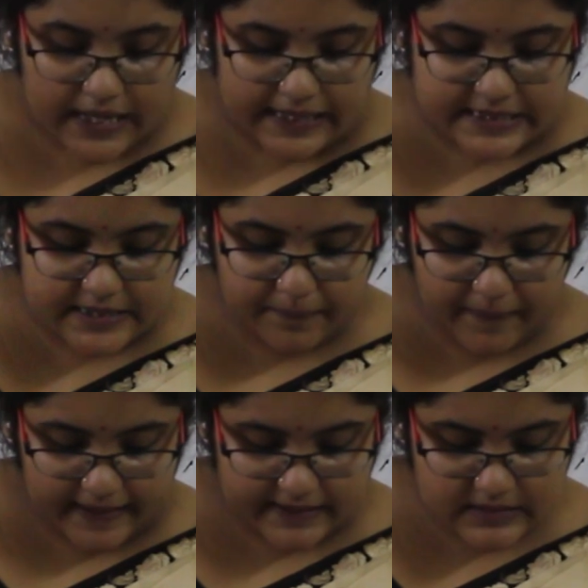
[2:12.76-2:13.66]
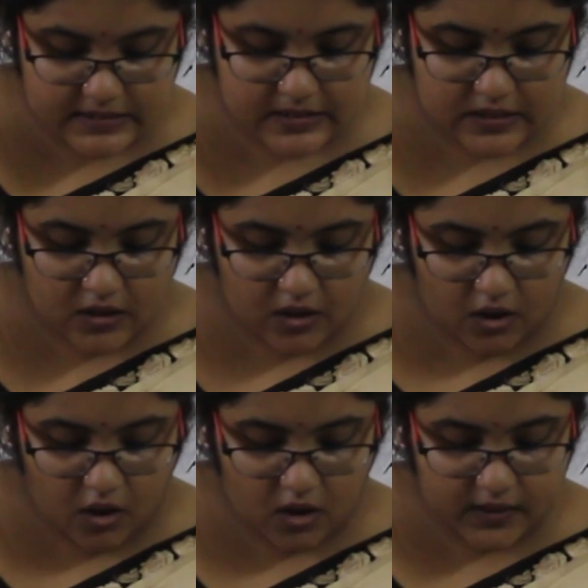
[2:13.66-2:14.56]
it depends
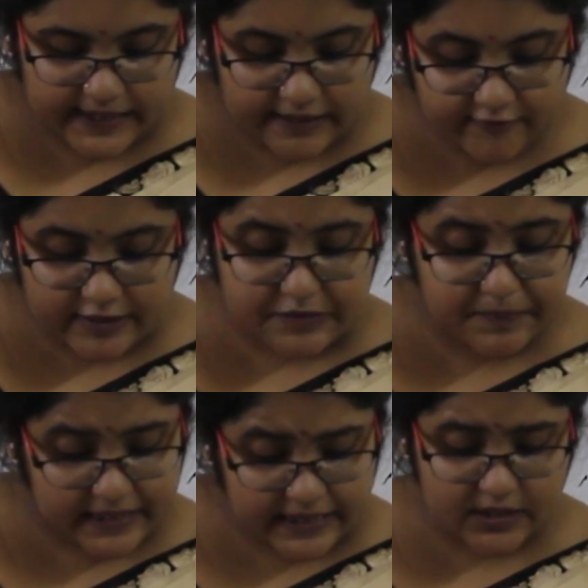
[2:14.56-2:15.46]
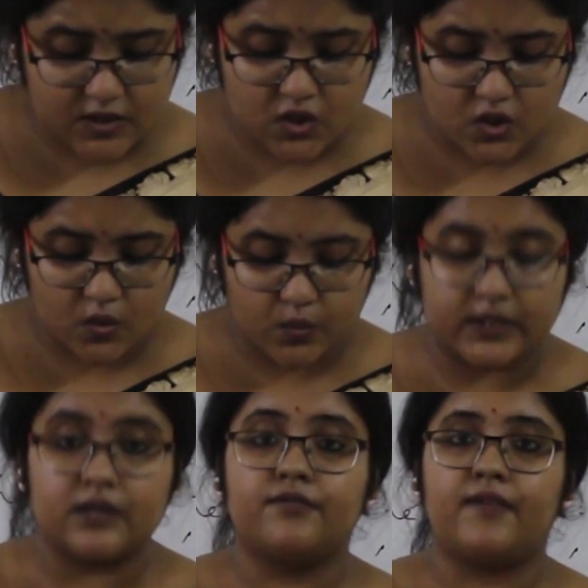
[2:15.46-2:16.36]
on if it begins
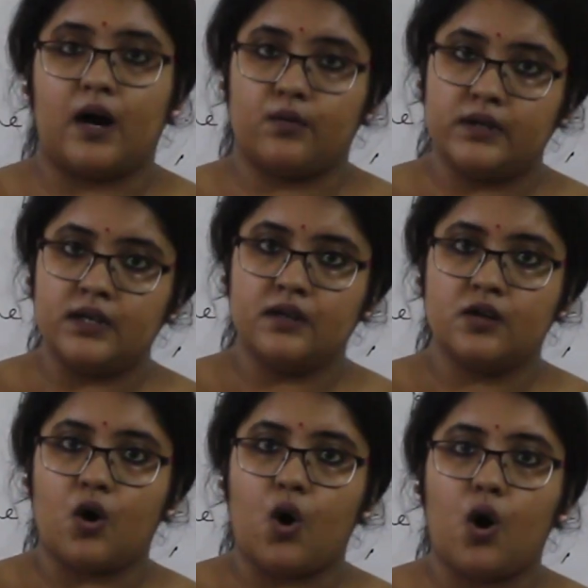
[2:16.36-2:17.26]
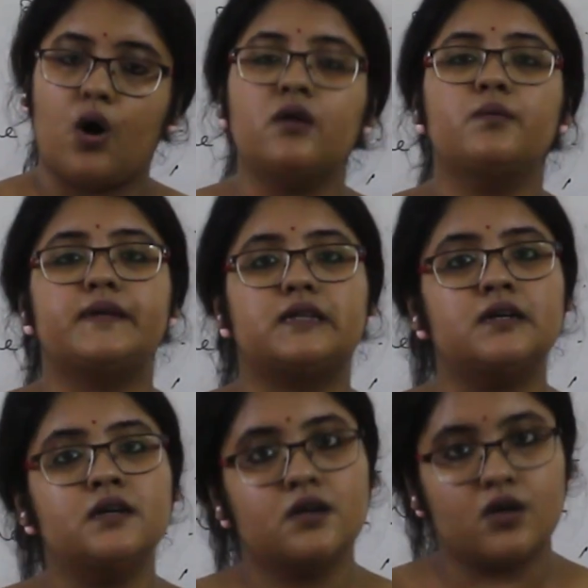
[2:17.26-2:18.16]
with a vowel or with
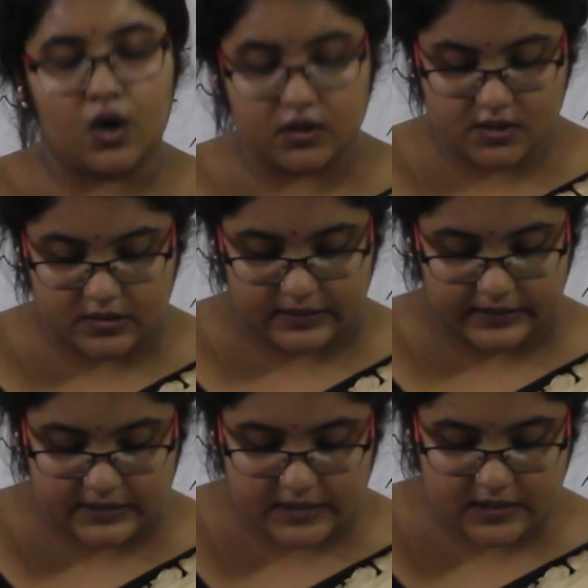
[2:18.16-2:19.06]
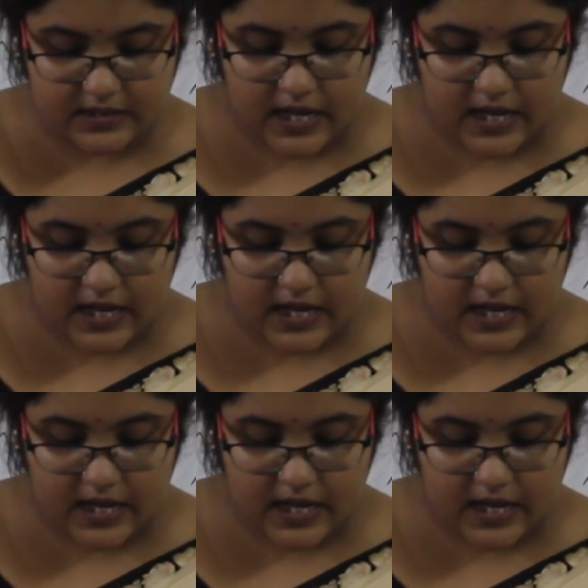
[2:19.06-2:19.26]
a consonant.